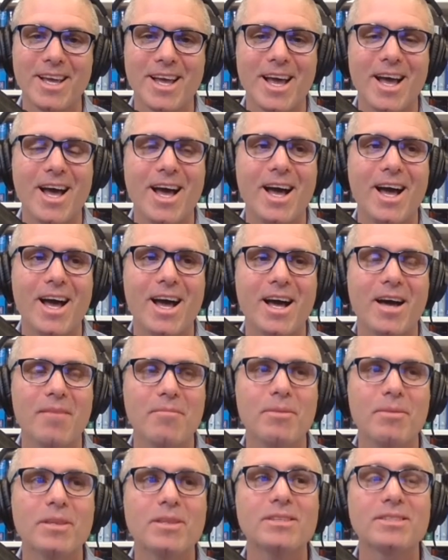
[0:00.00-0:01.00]
uh,
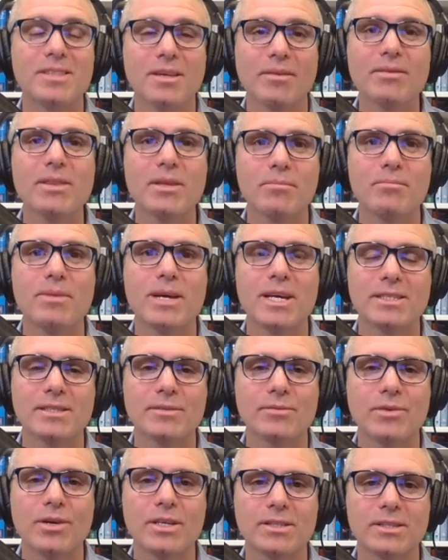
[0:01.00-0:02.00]
but some of the best
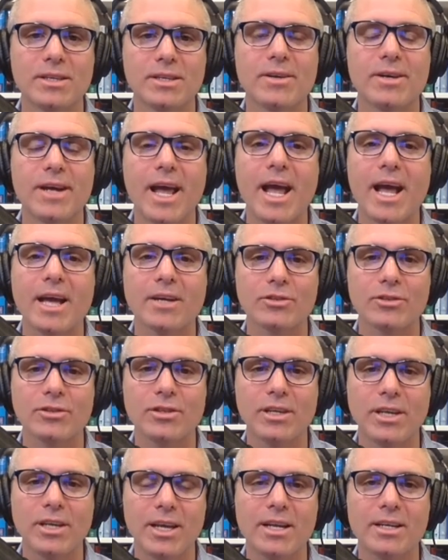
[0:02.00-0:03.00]
ones are
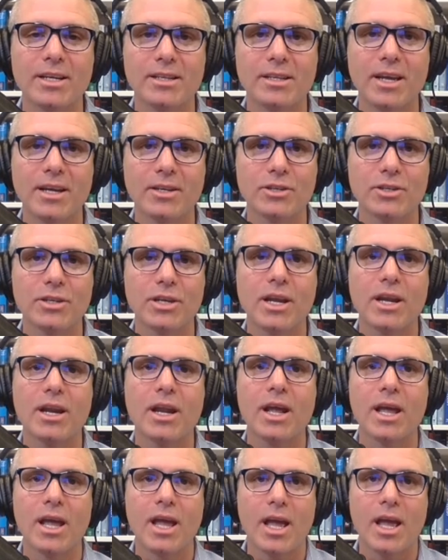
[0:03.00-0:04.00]
actually in addiction
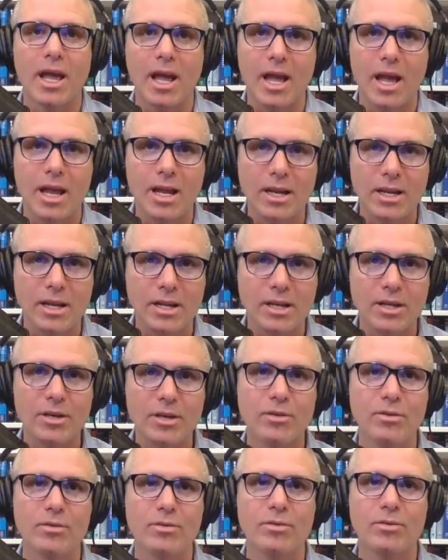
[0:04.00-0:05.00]
and
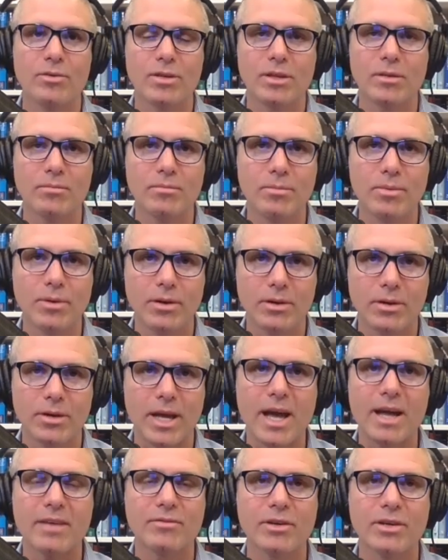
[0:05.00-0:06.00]
you in the book
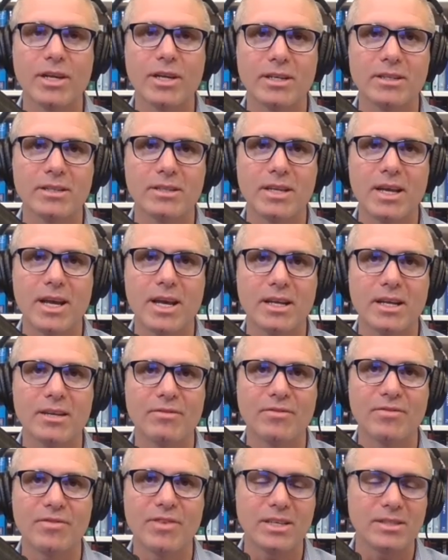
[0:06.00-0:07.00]
advocate that in
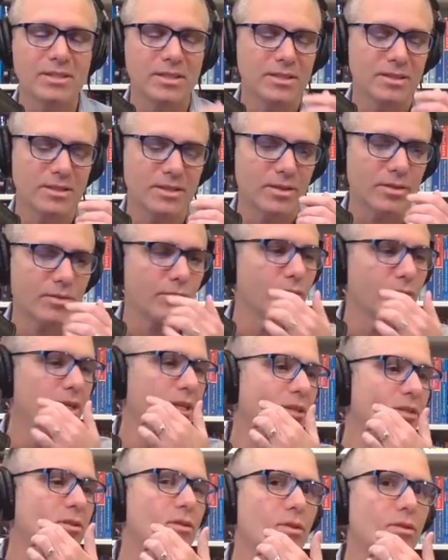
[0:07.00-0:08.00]
phases
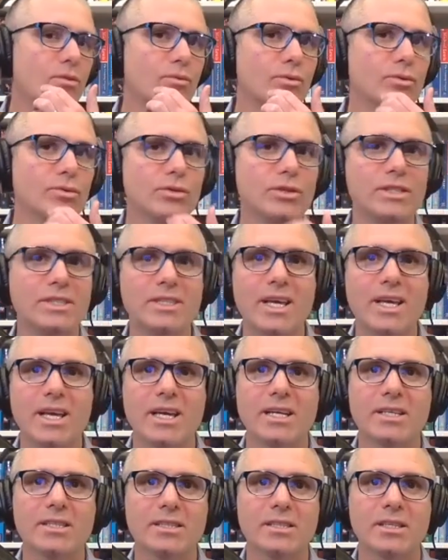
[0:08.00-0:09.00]
three through
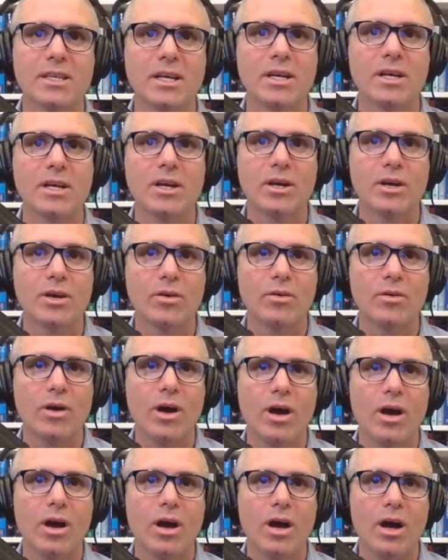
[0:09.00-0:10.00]
six,
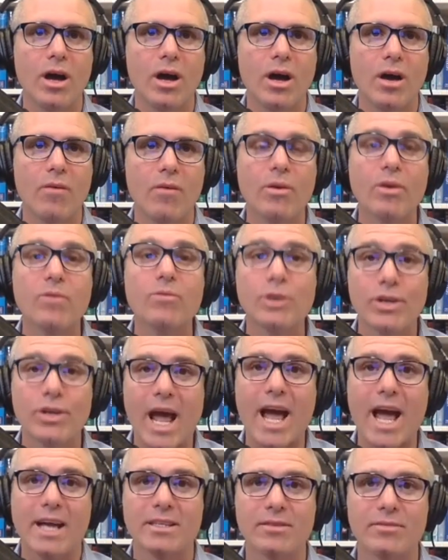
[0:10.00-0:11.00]
uh, when we're
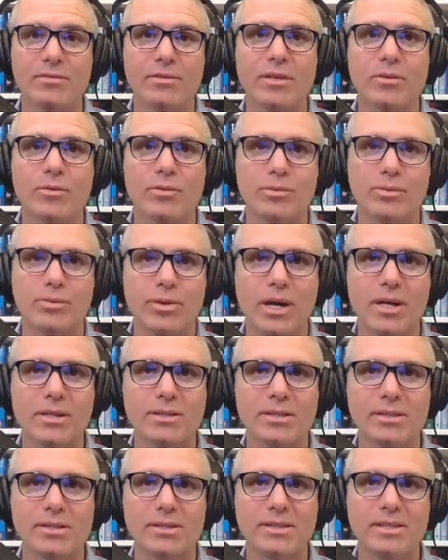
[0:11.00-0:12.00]
actively
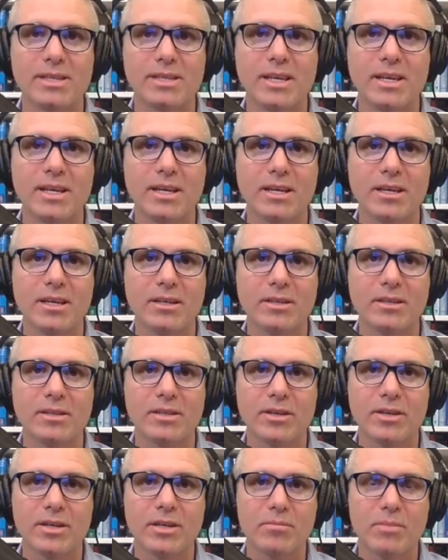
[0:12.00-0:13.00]
reprocessing
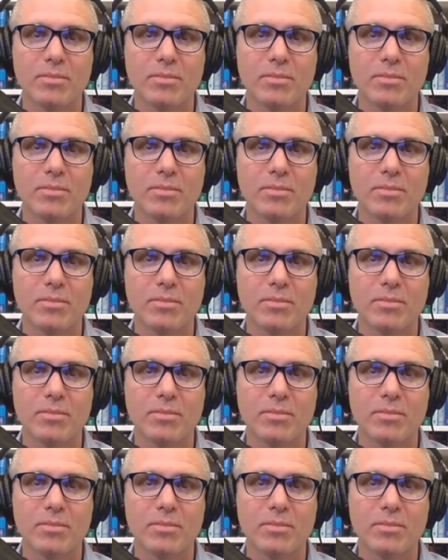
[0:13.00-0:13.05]
target